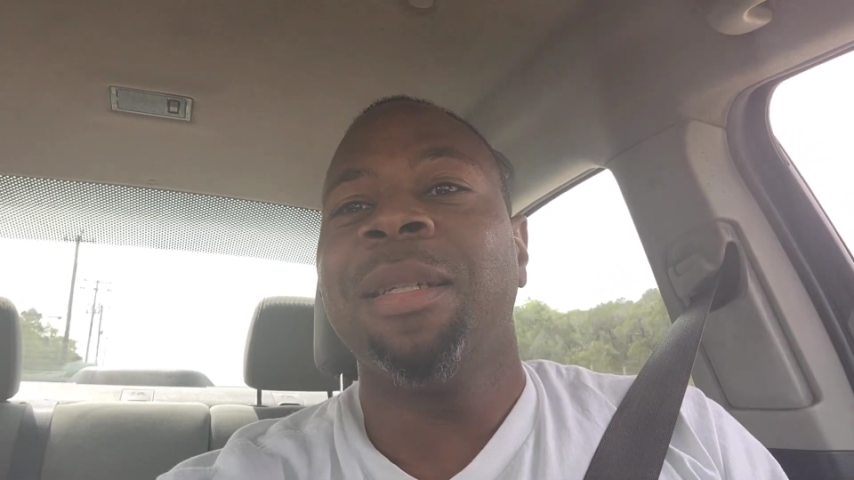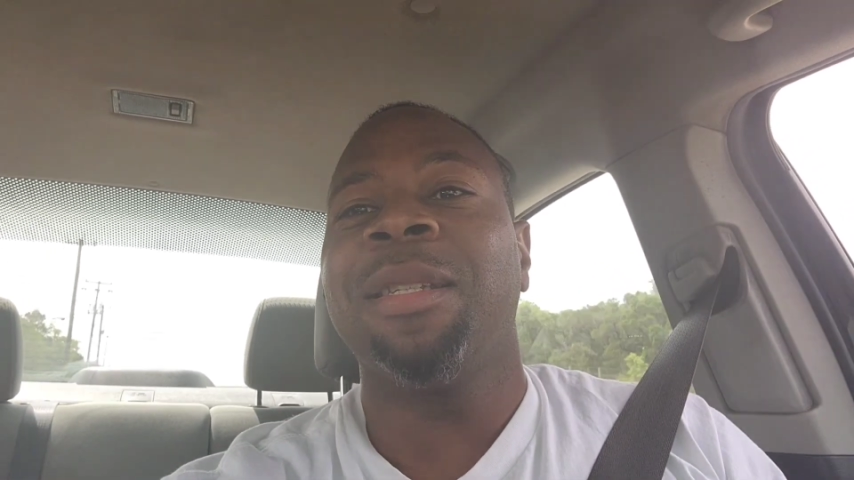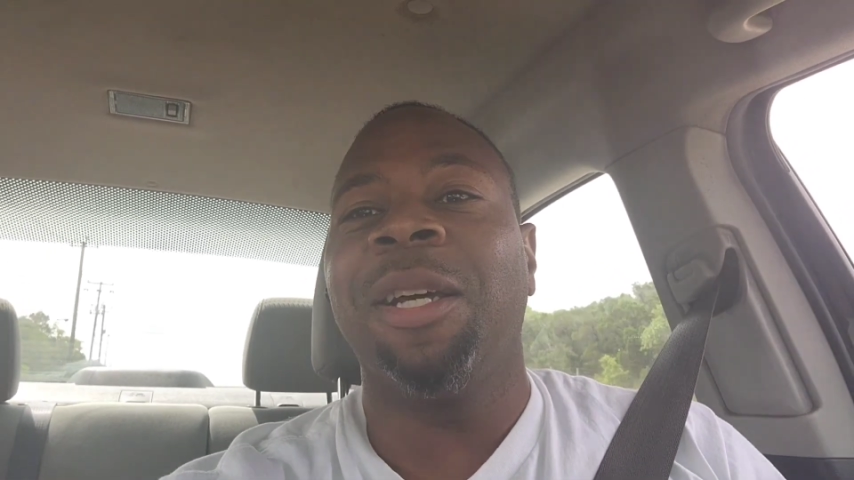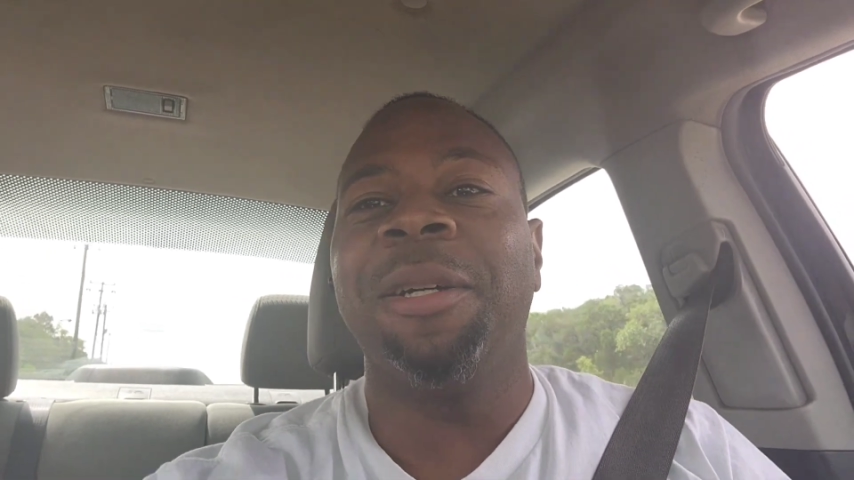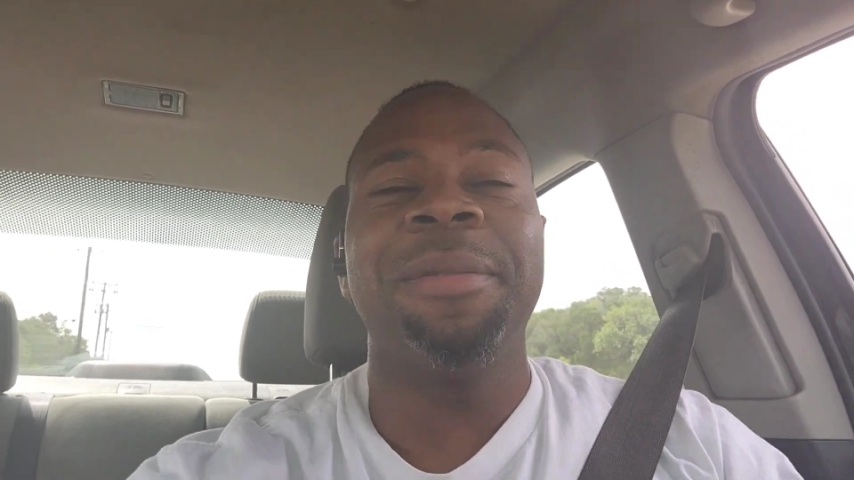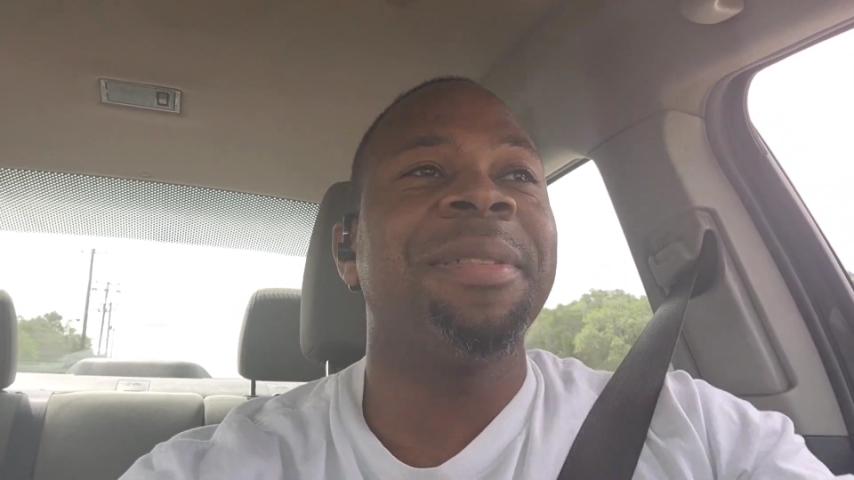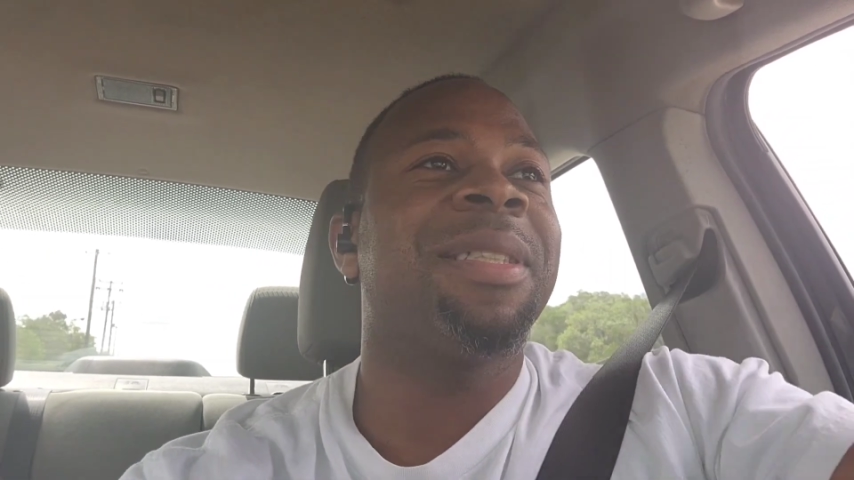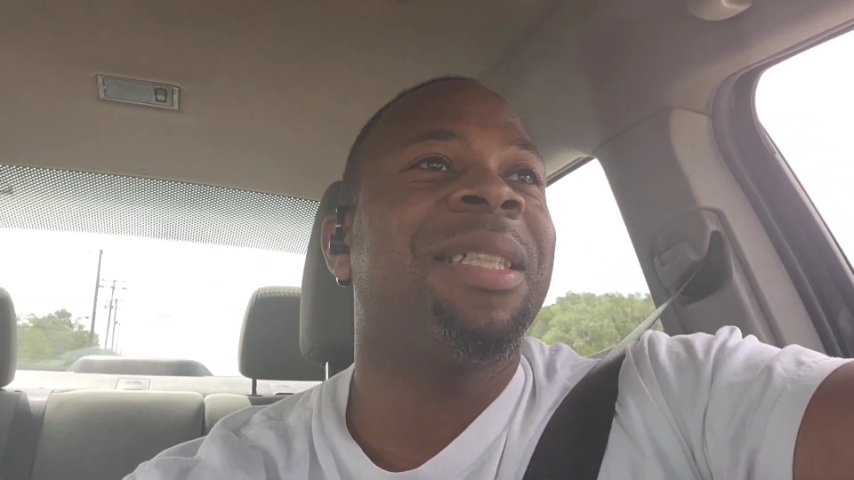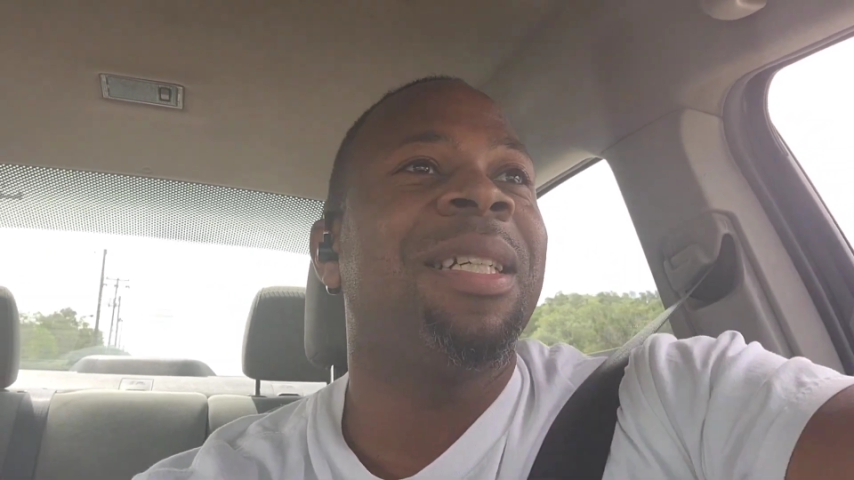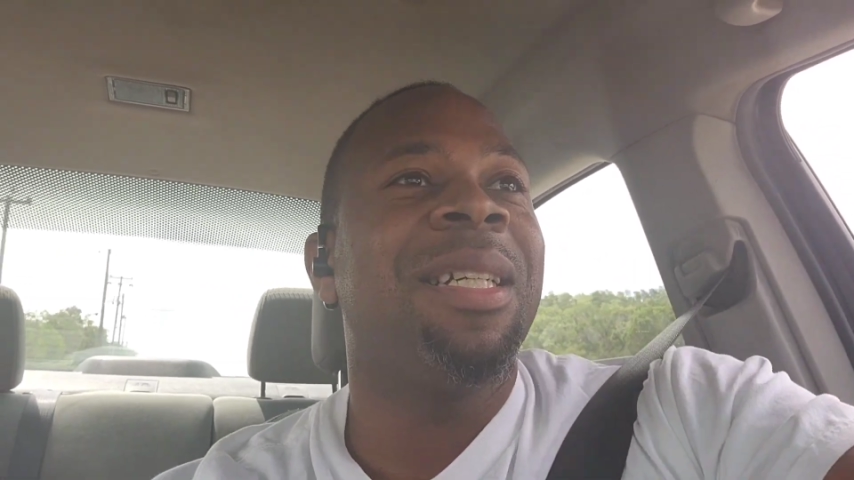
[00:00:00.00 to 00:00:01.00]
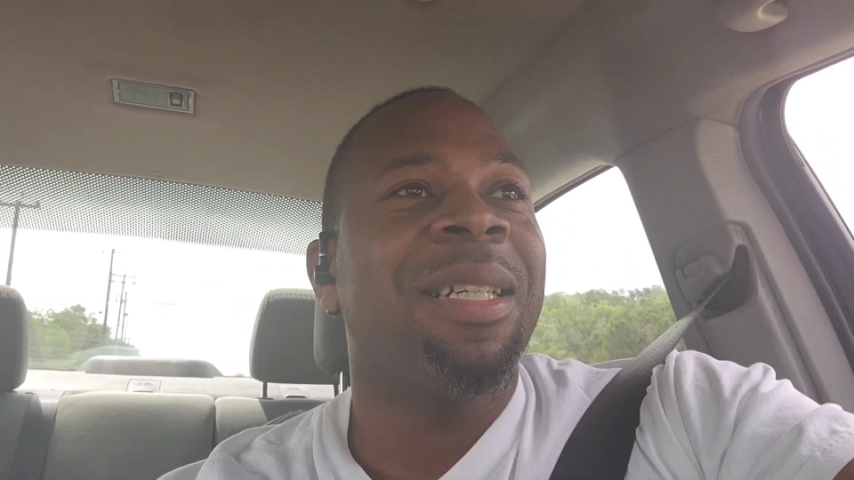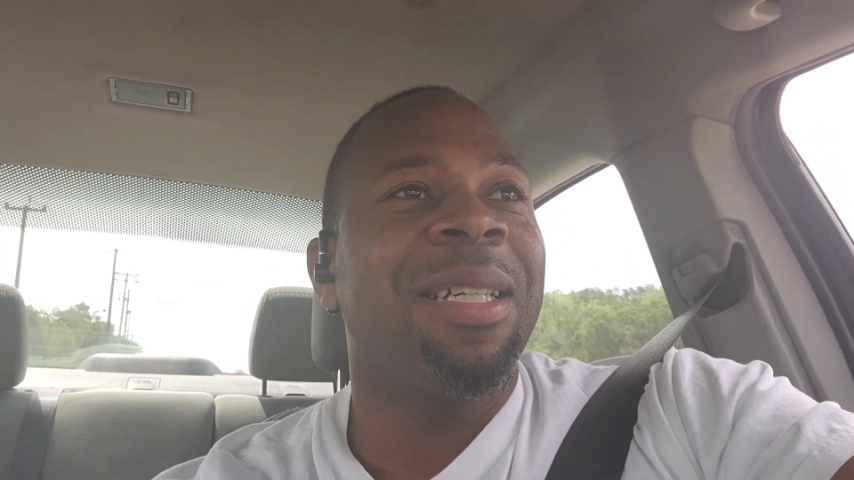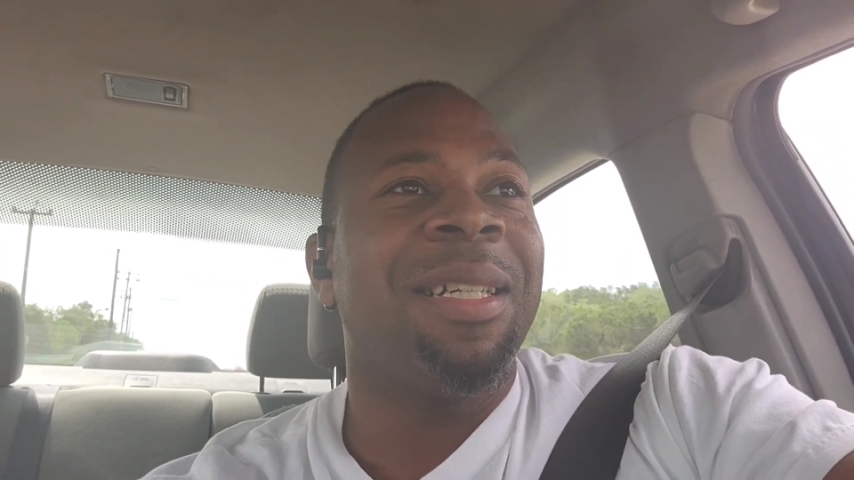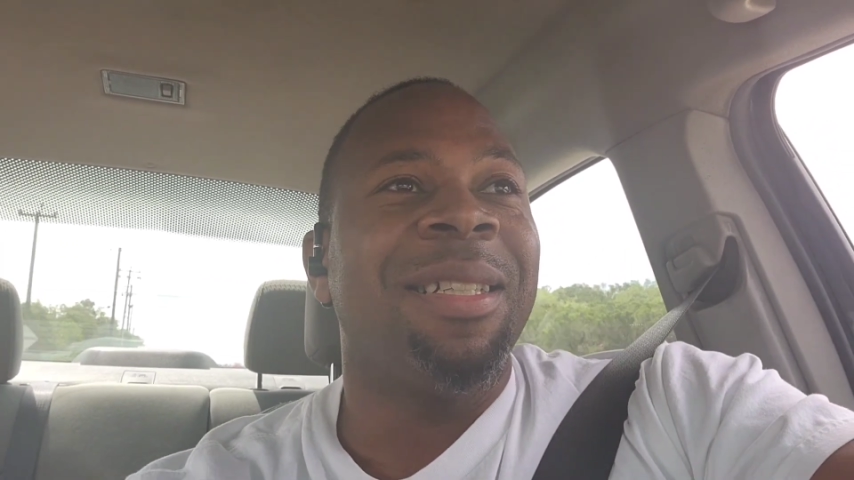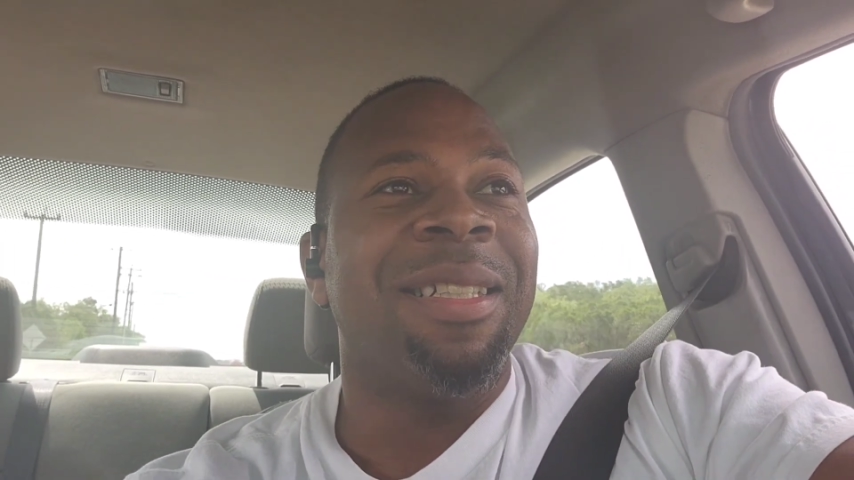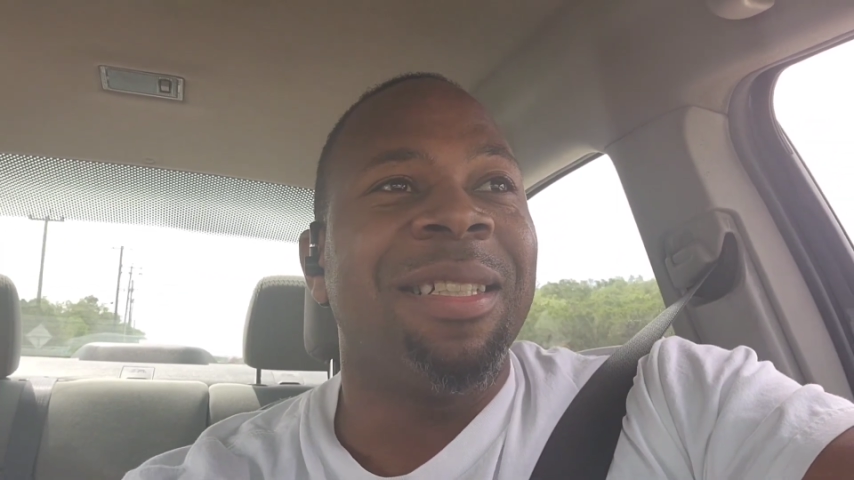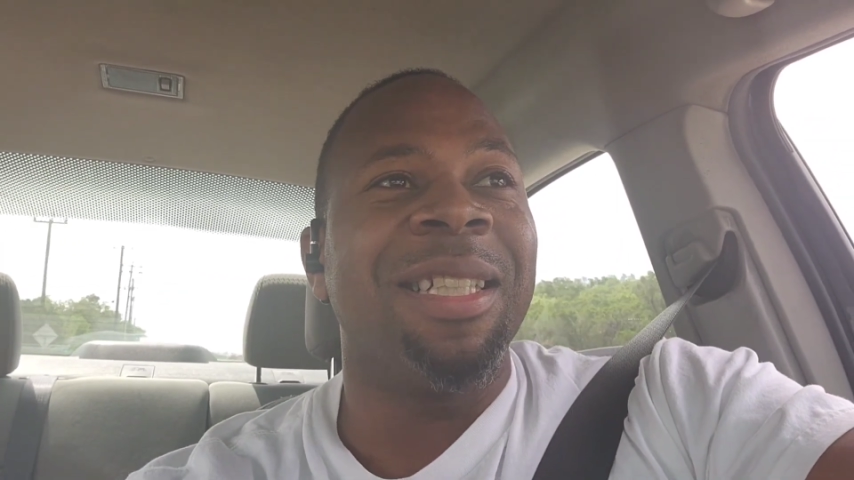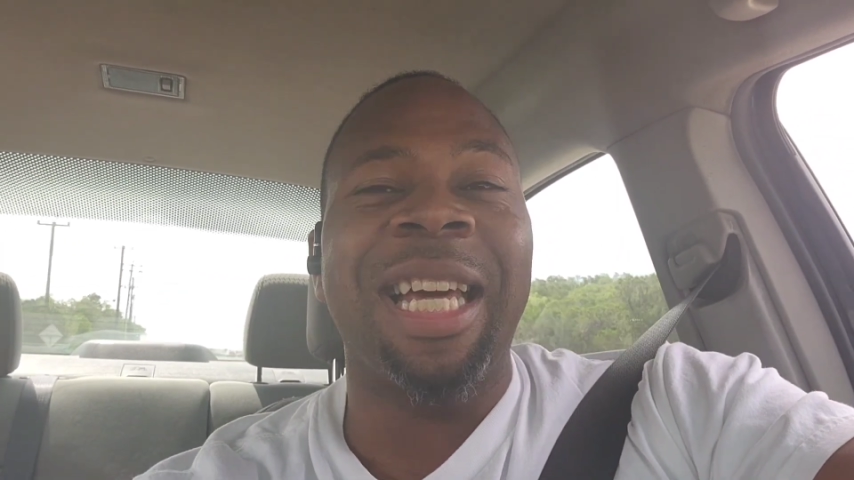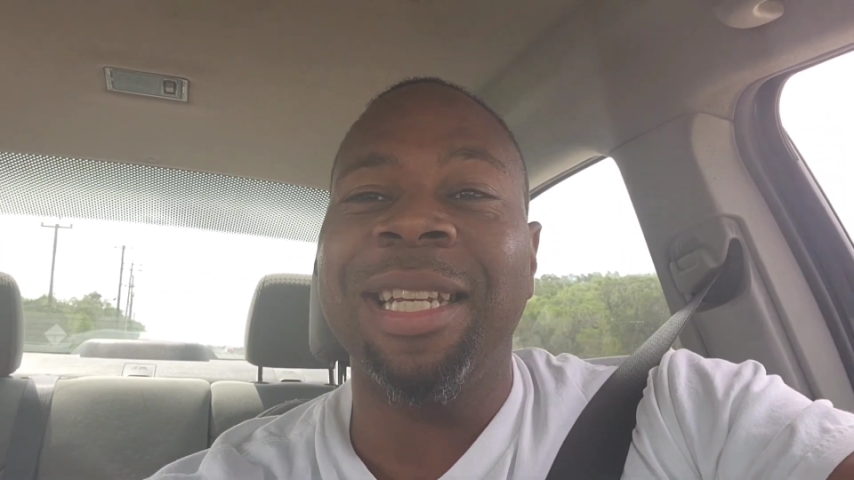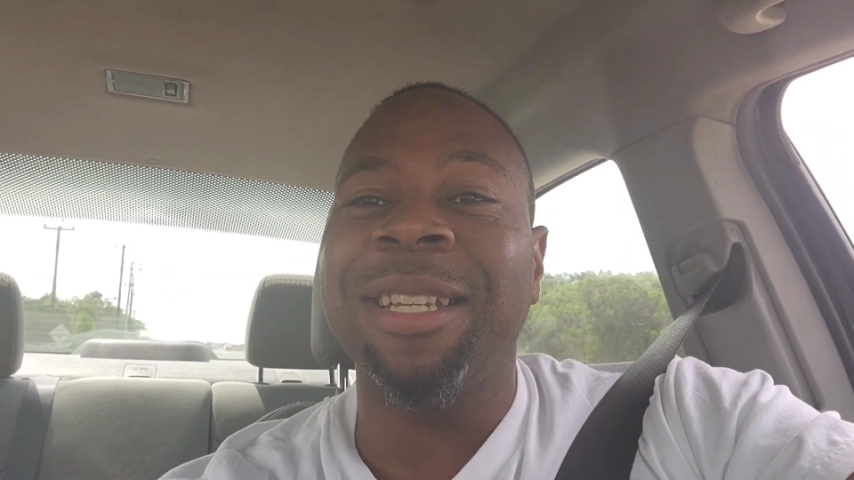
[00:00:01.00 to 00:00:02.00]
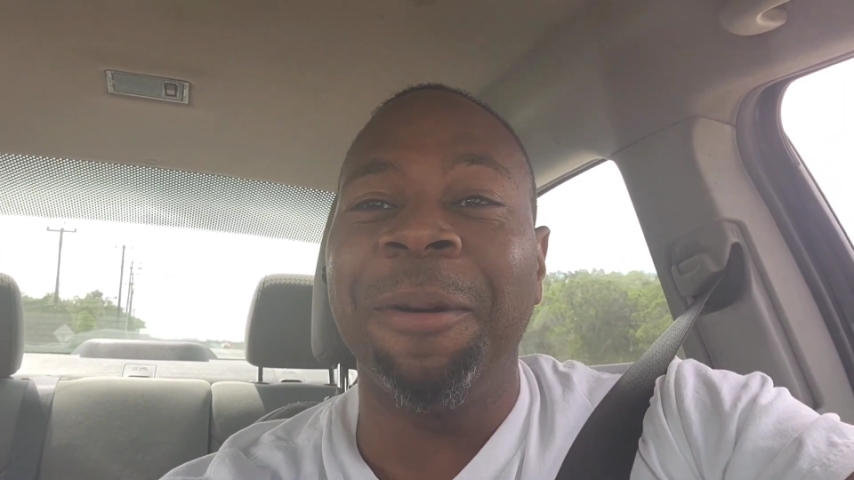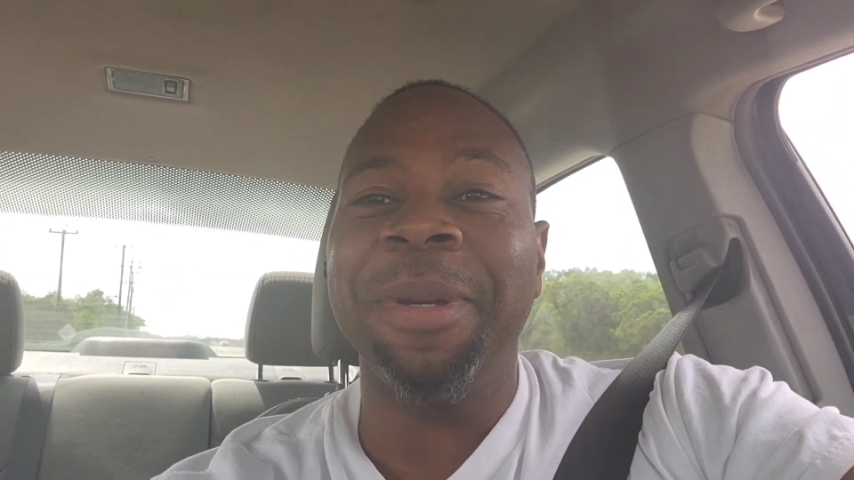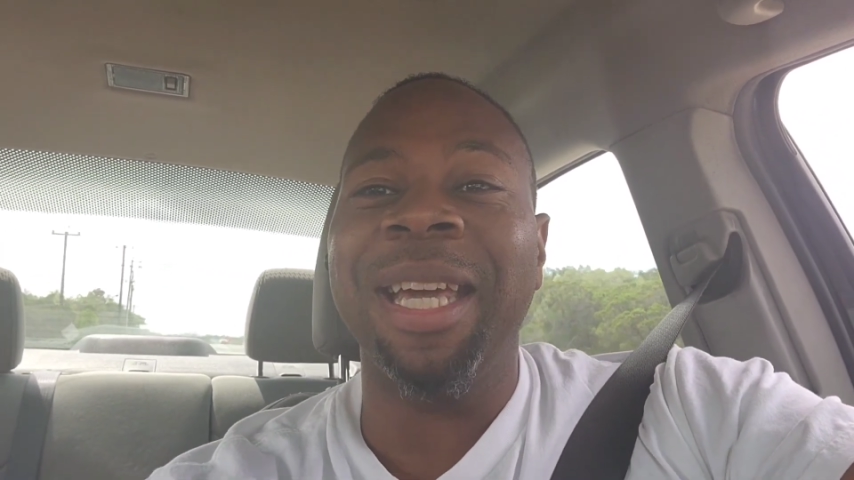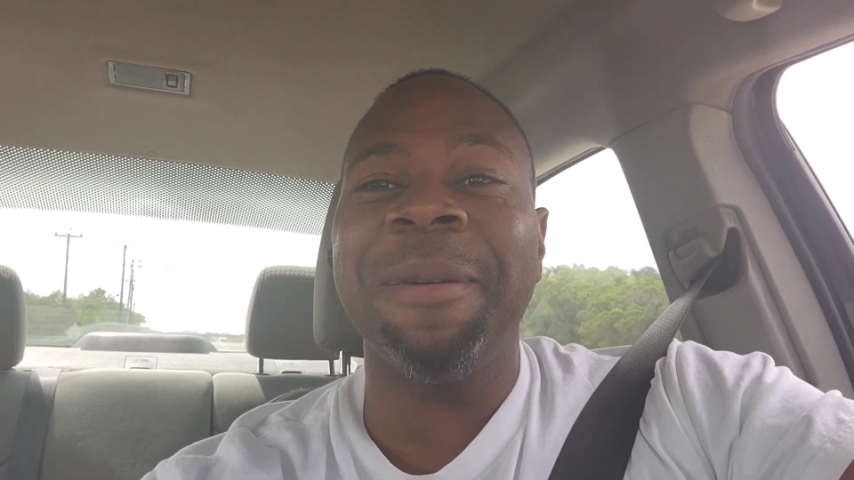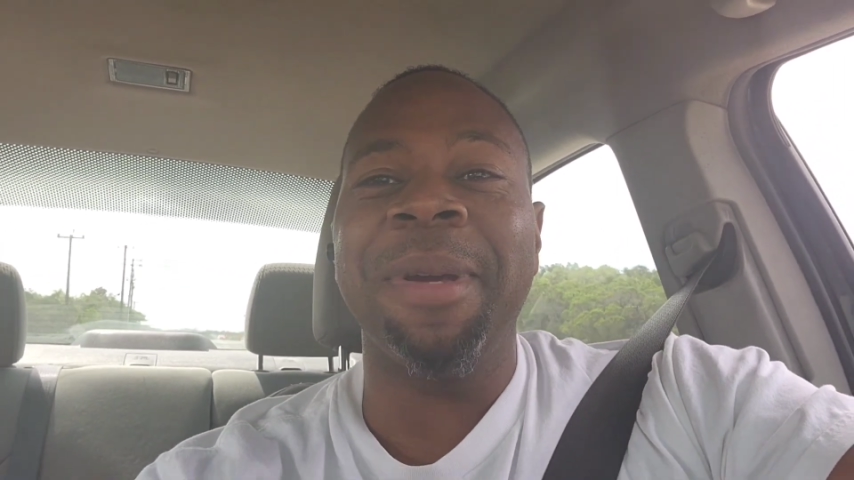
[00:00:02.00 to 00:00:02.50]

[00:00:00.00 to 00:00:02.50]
So looks like this gonna be it,